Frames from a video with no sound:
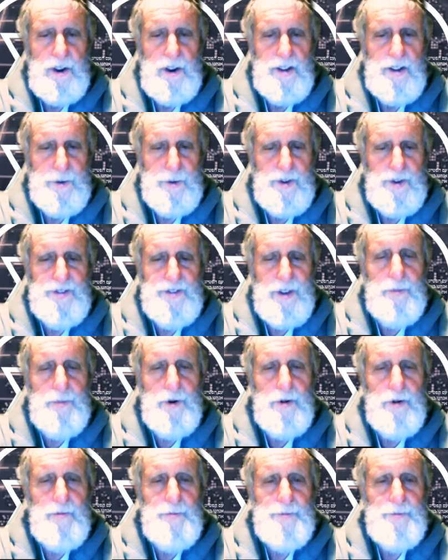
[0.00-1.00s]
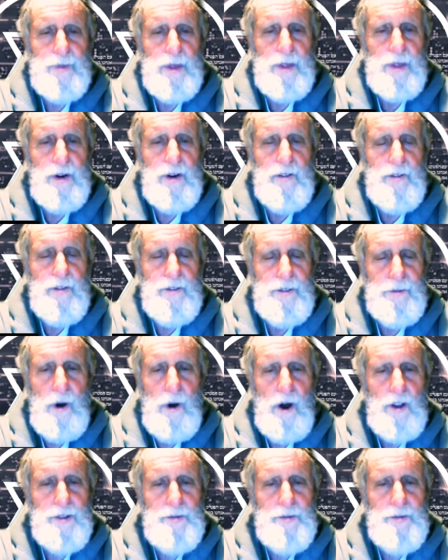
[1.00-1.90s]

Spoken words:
It's real simple. They're a small